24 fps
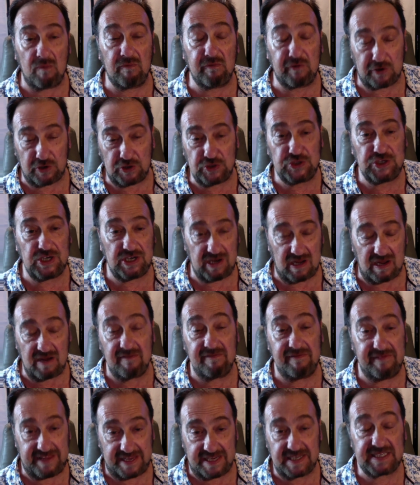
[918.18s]
version
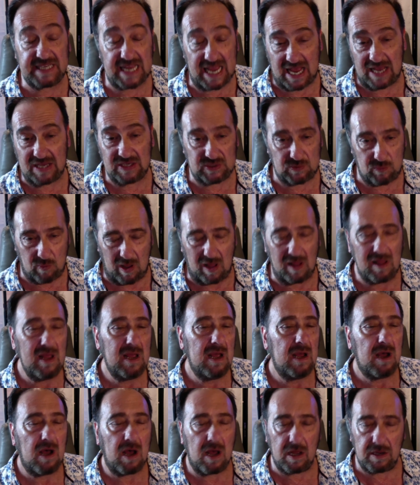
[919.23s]
of this as well,
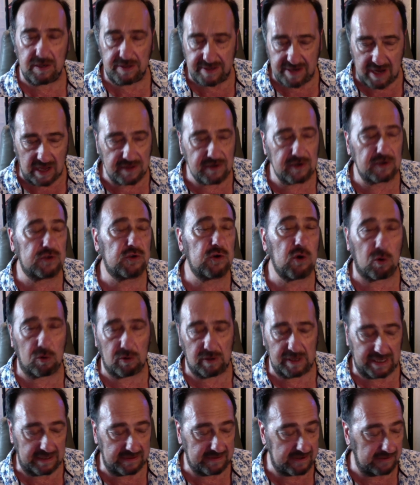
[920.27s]
another
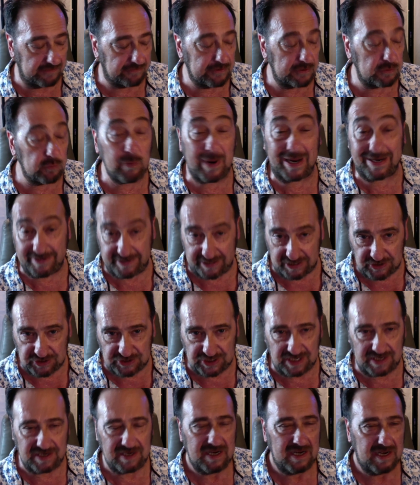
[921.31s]
totally different
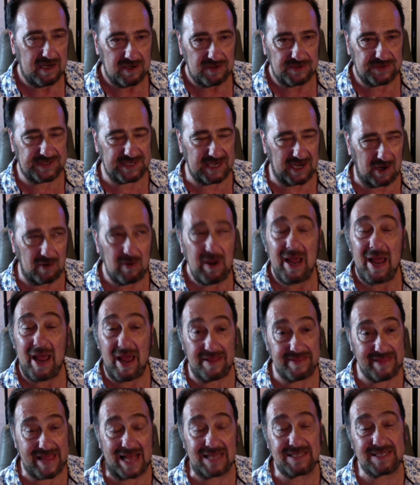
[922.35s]
rendition. So,
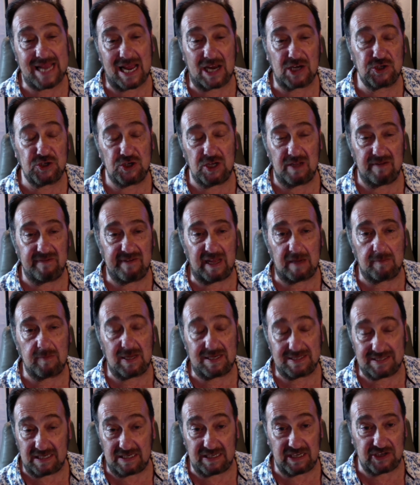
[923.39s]
and that's actually available
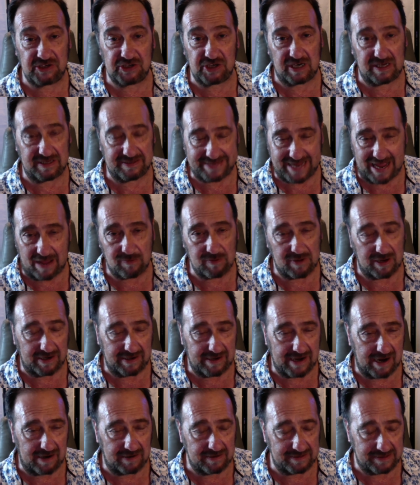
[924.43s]
as a digital download
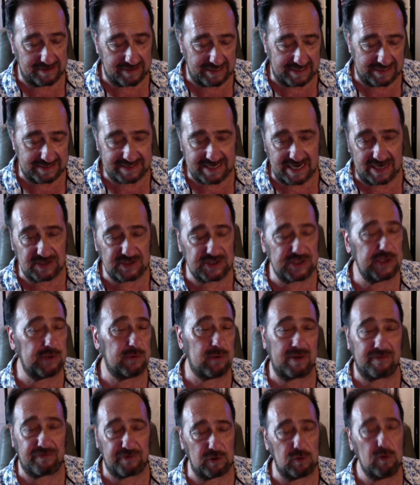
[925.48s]
now these days too,
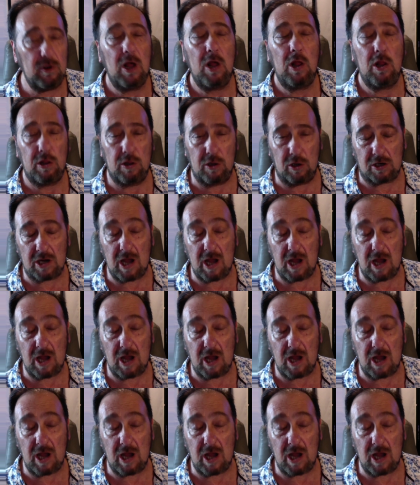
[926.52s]
if you look